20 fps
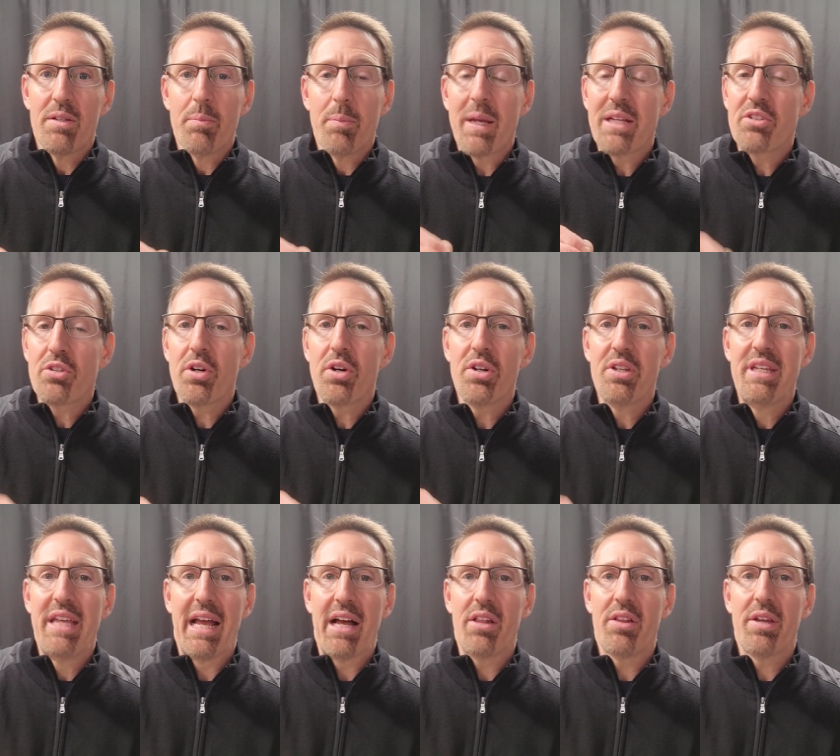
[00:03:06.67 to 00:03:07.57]
Picture her
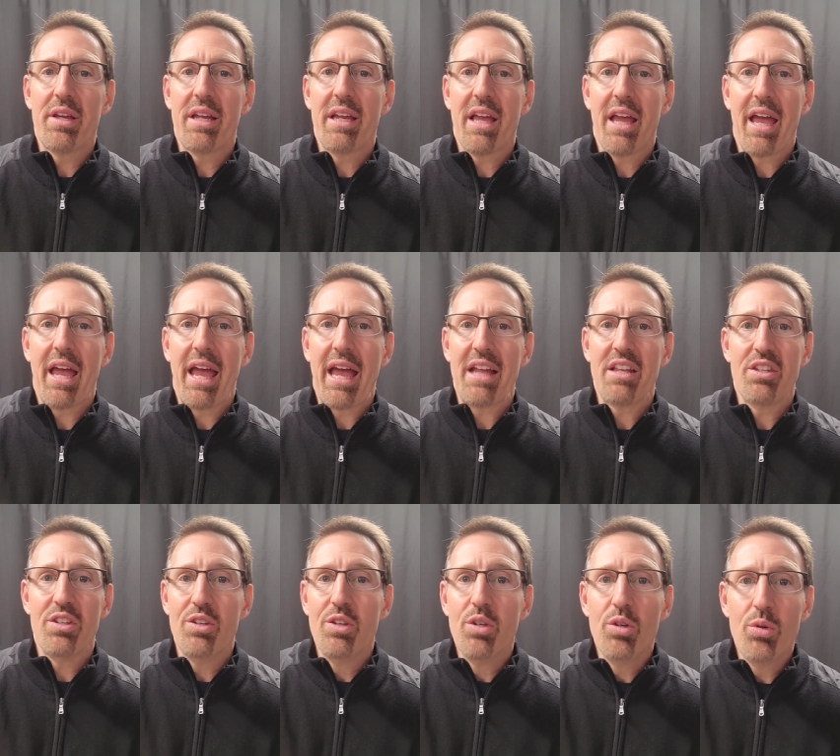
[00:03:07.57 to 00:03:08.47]
yelling
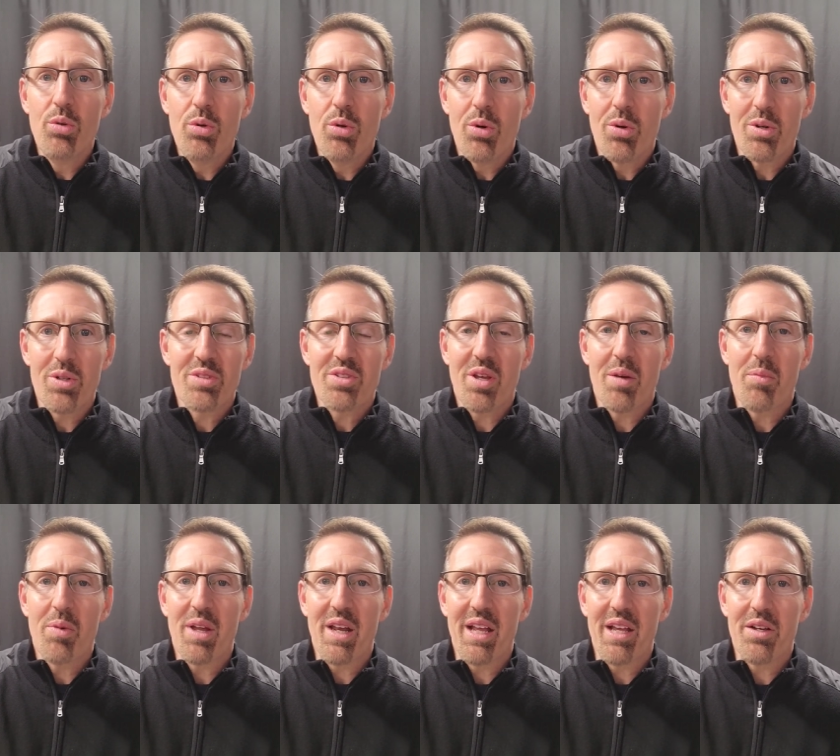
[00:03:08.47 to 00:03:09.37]
at you or
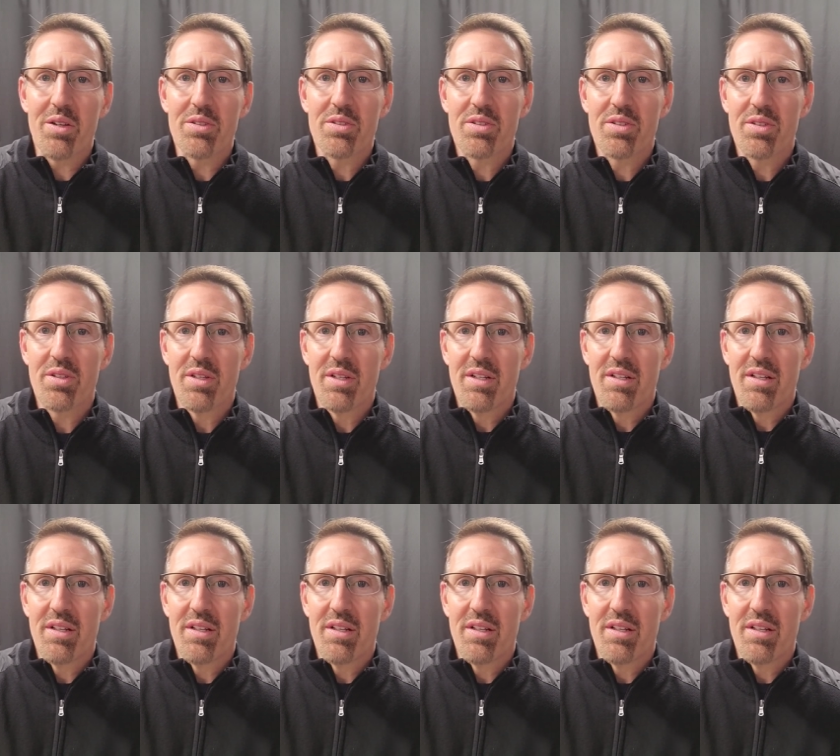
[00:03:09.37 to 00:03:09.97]
someone else,